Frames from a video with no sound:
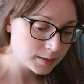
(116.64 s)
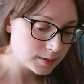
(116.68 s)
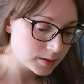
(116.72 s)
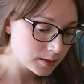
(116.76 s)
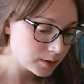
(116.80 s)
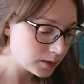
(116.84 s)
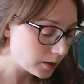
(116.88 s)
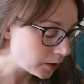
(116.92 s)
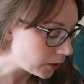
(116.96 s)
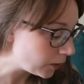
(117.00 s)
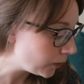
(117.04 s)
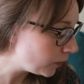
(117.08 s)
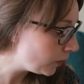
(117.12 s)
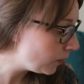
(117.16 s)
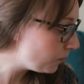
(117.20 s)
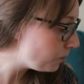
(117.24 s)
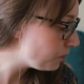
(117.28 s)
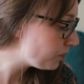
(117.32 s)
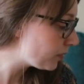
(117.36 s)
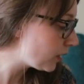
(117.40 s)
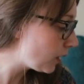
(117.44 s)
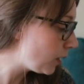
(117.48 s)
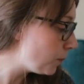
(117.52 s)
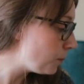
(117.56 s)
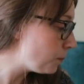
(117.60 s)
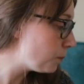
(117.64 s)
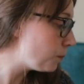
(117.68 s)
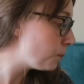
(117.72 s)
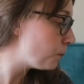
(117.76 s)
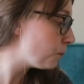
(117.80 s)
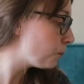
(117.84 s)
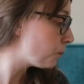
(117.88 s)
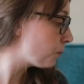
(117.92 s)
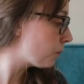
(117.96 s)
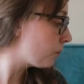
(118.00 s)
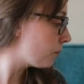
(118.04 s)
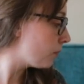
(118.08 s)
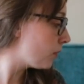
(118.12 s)
So
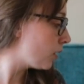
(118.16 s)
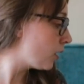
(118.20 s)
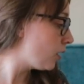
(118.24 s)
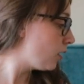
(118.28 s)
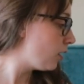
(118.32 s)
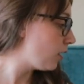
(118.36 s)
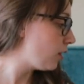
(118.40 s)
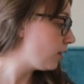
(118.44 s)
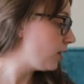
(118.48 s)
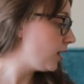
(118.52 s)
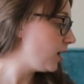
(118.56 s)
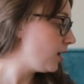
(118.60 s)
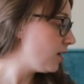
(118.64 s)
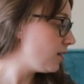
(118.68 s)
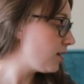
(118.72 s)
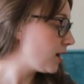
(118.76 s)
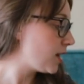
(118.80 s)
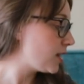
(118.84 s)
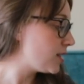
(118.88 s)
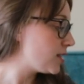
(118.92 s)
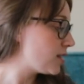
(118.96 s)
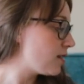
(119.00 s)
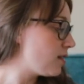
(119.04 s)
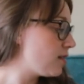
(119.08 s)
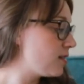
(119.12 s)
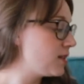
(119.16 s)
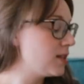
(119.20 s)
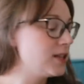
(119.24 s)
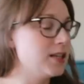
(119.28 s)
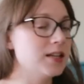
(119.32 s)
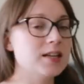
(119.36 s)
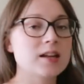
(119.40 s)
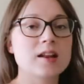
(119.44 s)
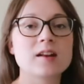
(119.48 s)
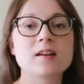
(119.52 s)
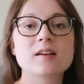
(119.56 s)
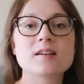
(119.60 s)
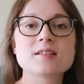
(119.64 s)
I think I'll get
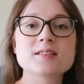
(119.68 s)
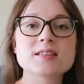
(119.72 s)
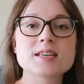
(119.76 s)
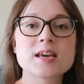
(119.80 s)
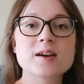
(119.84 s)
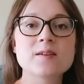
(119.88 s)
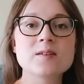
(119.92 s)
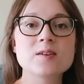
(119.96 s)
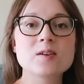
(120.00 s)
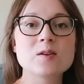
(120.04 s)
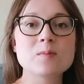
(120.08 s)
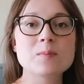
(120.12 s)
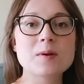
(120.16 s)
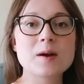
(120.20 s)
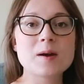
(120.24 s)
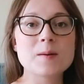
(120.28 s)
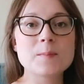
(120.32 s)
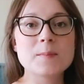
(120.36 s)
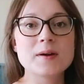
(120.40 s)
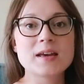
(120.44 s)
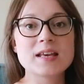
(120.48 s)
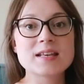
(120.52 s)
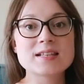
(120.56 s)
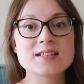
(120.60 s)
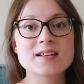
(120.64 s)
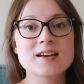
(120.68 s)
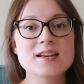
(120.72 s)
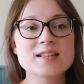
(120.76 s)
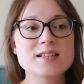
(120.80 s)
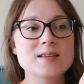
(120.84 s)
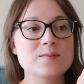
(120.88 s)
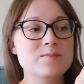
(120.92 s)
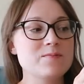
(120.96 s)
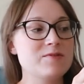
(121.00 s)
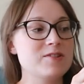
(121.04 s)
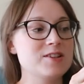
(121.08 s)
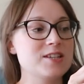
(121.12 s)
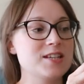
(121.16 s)
started and I'll tell you about my
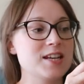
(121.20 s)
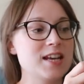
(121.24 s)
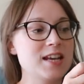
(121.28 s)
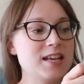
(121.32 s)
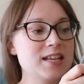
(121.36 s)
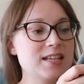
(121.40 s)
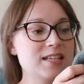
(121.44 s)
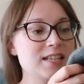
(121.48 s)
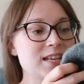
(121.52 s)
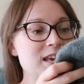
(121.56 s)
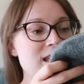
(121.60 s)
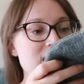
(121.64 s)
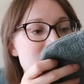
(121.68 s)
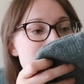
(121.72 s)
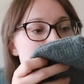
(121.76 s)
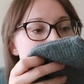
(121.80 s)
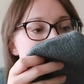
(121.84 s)
exciting project.